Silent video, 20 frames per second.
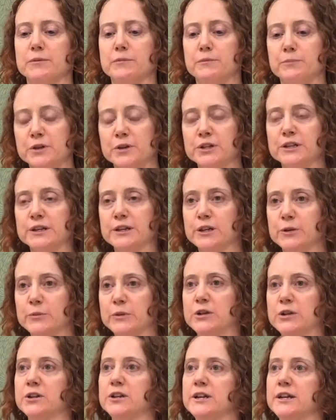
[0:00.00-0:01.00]
building
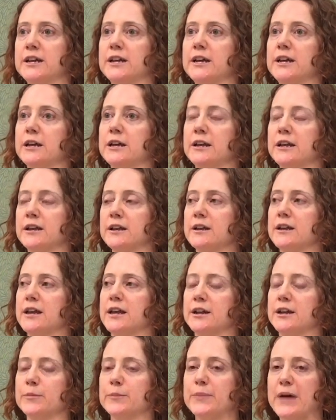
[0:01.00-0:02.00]
community and
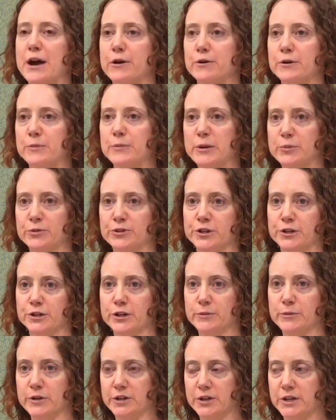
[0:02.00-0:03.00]
empowering people in your
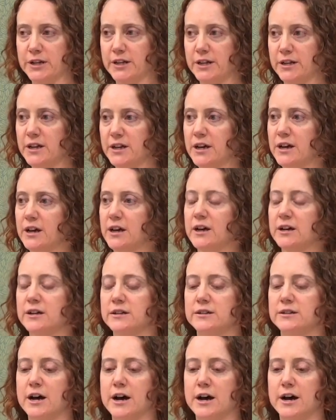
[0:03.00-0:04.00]
community
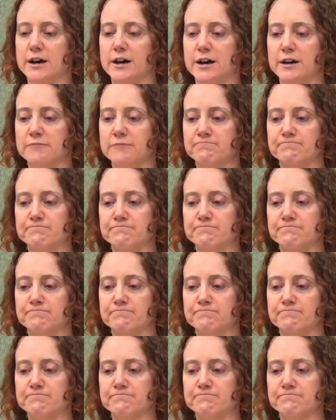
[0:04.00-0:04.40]
for